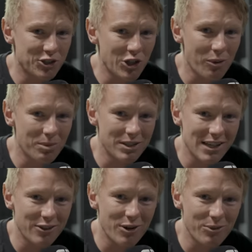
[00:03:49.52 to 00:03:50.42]
shop, is
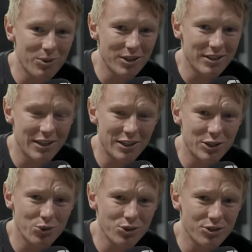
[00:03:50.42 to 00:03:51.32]
that the right word? An
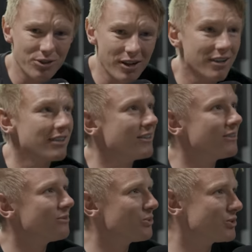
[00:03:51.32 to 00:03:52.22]
exhausterer?
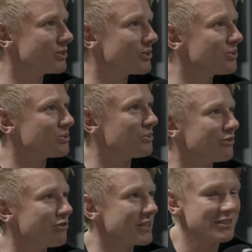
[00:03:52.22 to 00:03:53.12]
What do you call someone
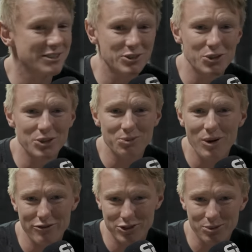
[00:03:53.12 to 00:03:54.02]
that fixes exhaust?
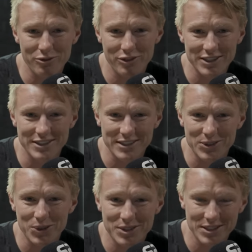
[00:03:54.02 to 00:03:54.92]
Whatever someone fixes
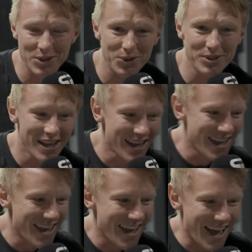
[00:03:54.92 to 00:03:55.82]
exhaust is called,
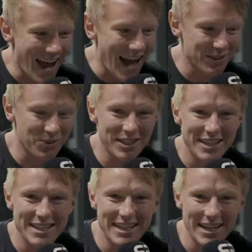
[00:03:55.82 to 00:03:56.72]
had one of
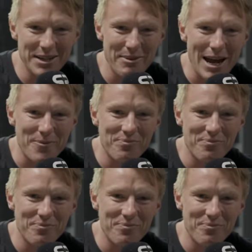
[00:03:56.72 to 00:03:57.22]
these kicking about.